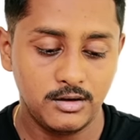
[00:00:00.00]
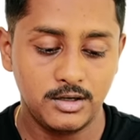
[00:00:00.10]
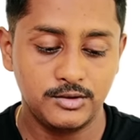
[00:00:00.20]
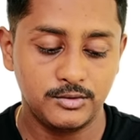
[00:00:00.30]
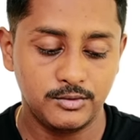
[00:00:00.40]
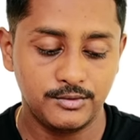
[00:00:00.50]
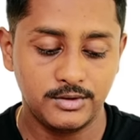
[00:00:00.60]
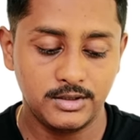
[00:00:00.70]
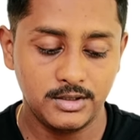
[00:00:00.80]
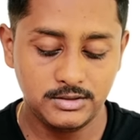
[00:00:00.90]

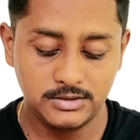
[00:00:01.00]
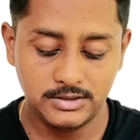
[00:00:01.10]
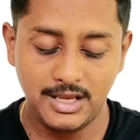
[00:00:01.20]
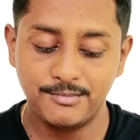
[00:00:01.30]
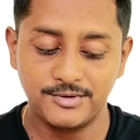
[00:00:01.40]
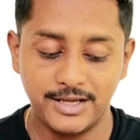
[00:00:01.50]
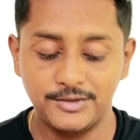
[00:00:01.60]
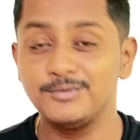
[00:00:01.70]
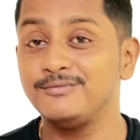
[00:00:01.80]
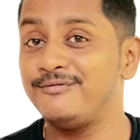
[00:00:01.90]
notorious see i'm
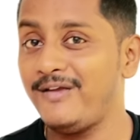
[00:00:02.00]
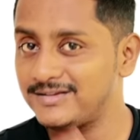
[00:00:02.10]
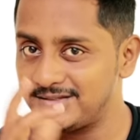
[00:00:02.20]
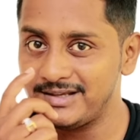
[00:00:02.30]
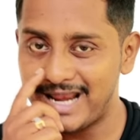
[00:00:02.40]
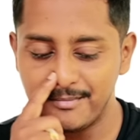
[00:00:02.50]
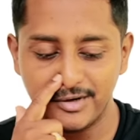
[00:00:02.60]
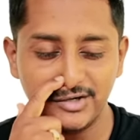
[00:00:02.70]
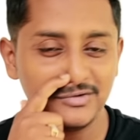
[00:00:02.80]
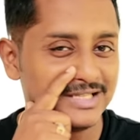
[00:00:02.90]
trying to fix the
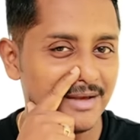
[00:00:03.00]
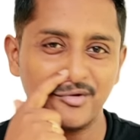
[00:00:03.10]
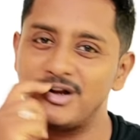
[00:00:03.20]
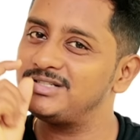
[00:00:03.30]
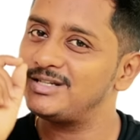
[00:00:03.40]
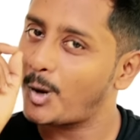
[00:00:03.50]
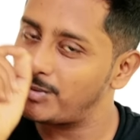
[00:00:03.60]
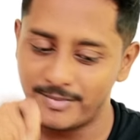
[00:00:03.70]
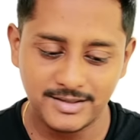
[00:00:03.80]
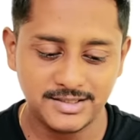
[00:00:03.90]
grammar you see i'm not just
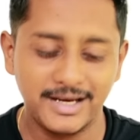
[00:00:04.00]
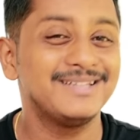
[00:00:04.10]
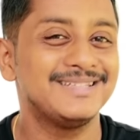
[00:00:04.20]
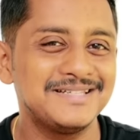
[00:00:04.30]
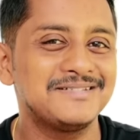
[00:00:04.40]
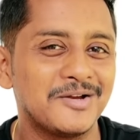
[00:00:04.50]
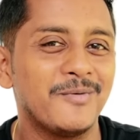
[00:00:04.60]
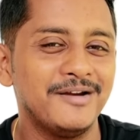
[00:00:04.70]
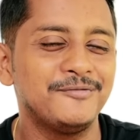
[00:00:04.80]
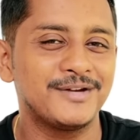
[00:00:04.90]
copy pasting it this is
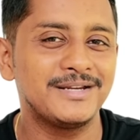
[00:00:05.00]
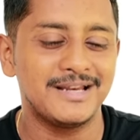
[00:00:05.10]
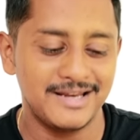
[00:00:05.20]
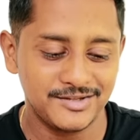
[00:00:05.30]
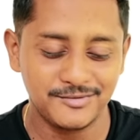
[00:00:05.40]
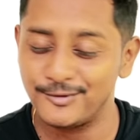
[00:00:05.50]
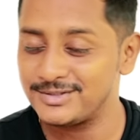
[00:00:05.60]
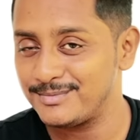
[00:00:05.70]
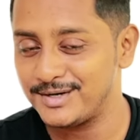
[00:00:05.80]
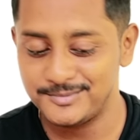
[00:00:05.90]
required for data, lecture for
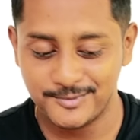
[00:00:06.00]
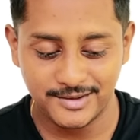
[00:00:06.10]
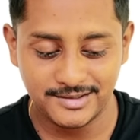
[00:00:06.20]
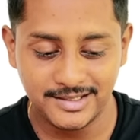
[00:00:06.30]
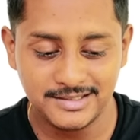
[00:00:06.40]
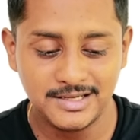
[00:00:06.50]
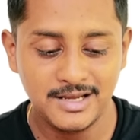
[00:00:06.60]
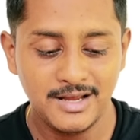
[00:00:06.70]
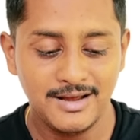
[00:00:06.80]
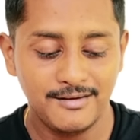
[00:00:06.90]
summarized spoken text
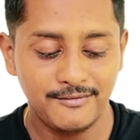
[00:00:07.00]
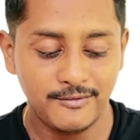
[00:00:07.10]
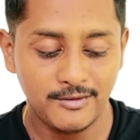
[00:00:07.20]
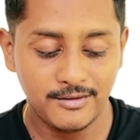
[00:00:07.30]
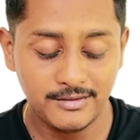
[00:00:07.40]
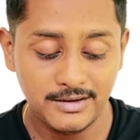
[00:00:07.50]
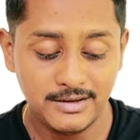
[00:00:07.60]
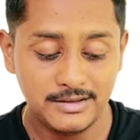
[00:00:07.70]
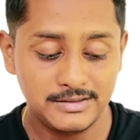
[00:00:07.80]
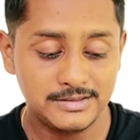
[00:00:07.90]
for
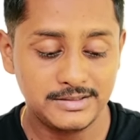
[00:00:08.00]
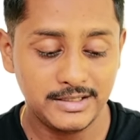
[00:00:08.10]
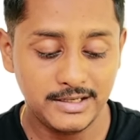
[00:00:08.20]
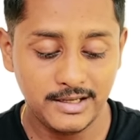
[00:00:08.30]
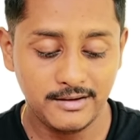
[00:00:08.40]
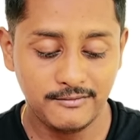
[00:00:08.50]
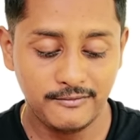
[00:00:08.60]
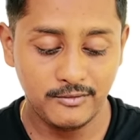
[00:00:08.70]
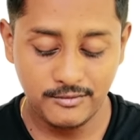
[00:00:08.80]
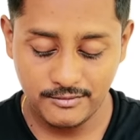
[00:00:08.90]
stealing
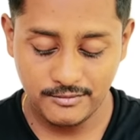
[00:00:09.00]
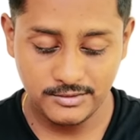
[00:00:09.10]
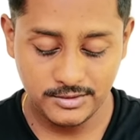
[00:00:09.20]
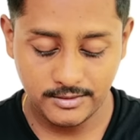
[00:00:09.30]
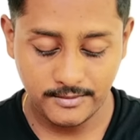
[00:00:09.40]
food